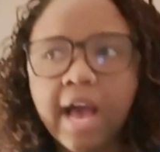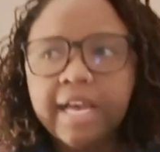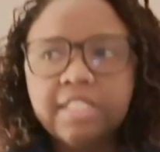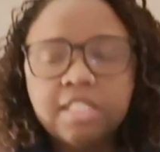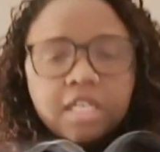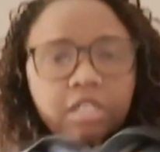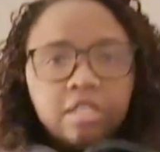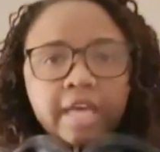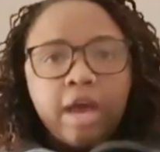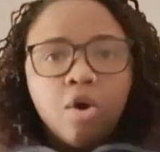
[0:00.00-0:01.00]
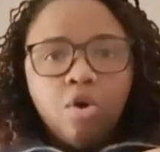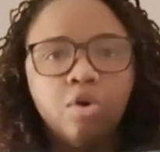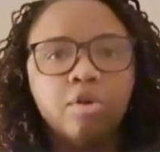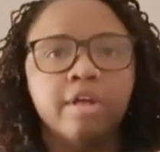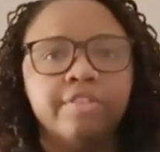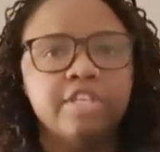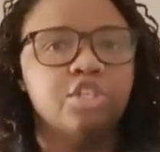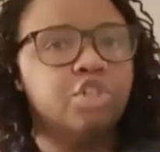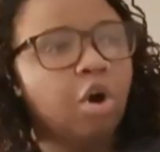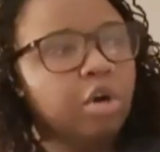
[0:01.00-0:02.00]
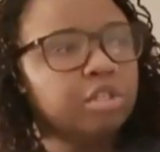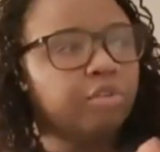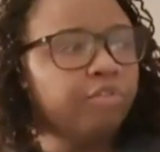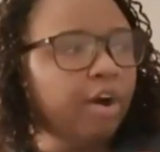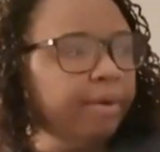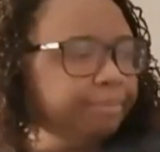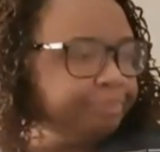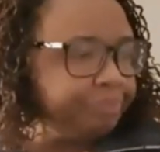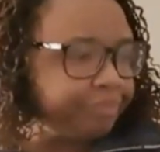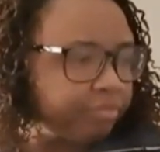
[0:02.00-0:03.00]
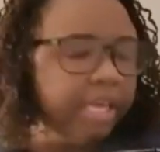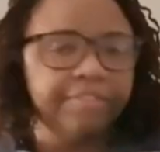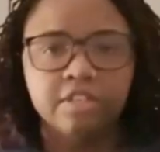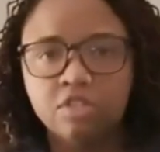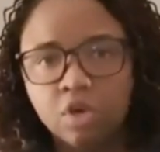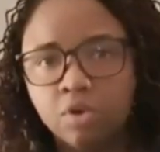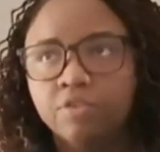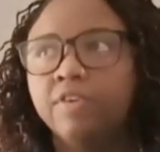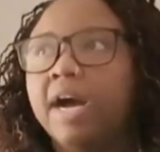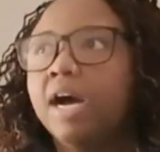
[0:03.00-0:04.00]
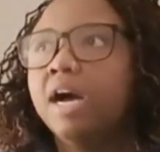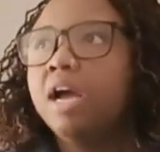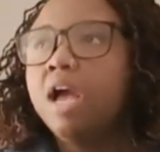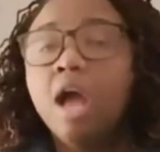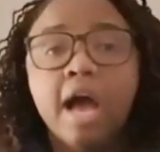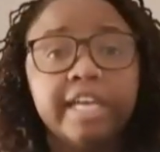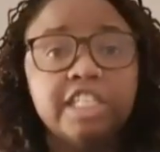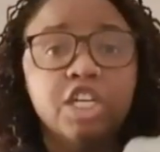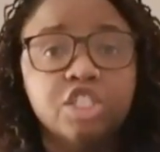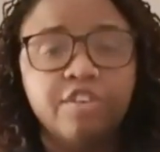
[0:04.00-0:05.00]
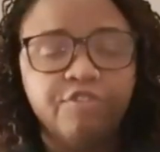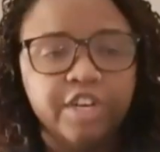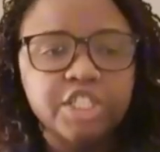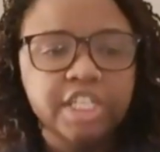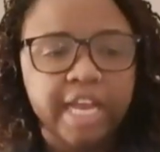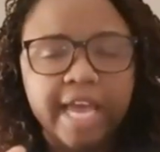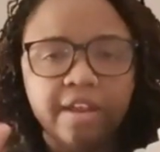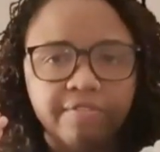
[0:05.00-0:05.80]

I still get all these shocks from like the sofa. I touched the fridge today and